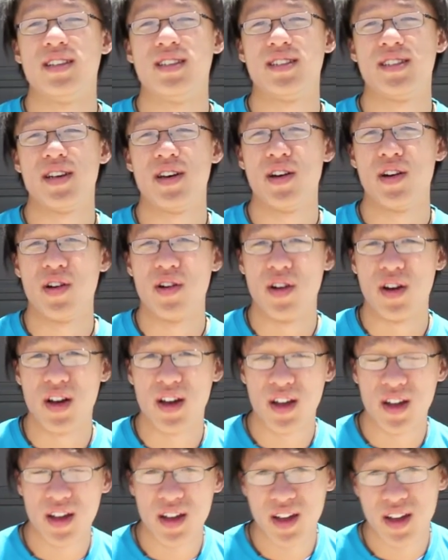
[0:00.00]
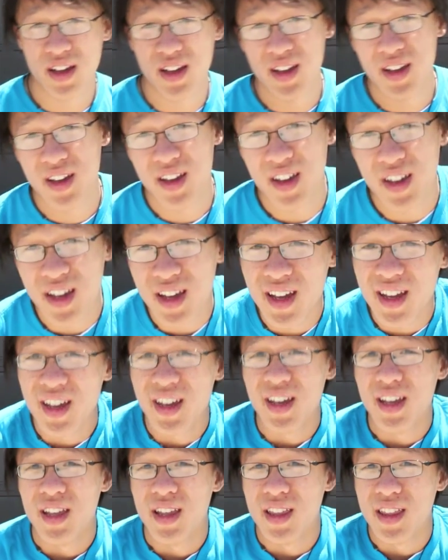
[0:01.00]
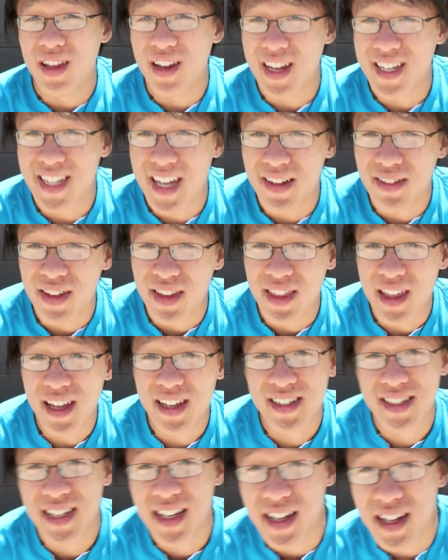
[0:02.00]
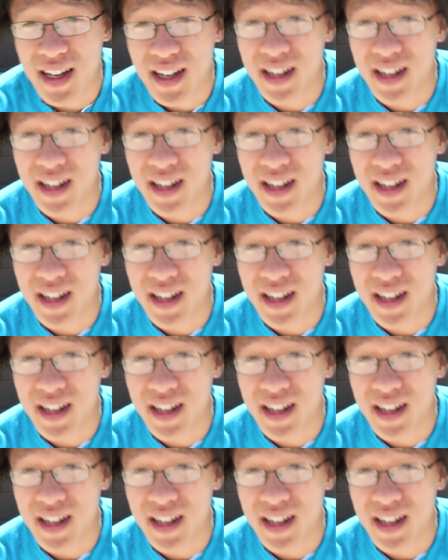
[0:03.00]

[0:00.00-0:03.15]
So, there you guys have it. Thanks.